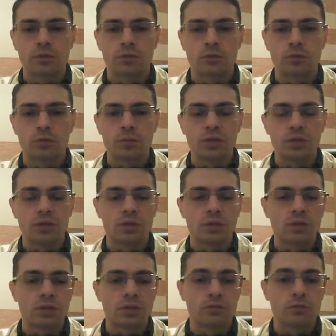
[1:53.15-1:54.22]
could be
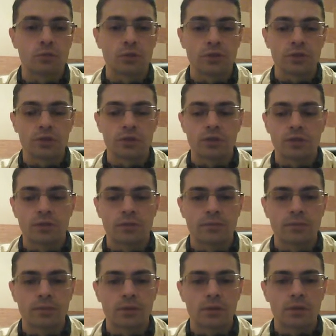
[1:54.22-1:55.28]
e4 here.
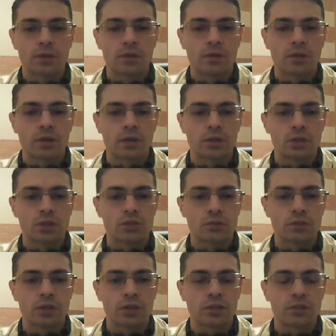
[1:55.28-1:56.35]
Knight
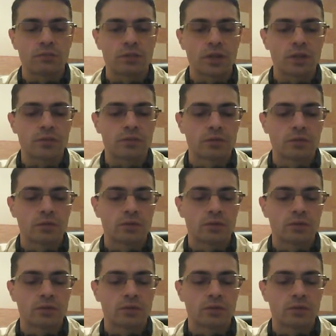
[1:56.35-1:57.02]
h4, knight a5,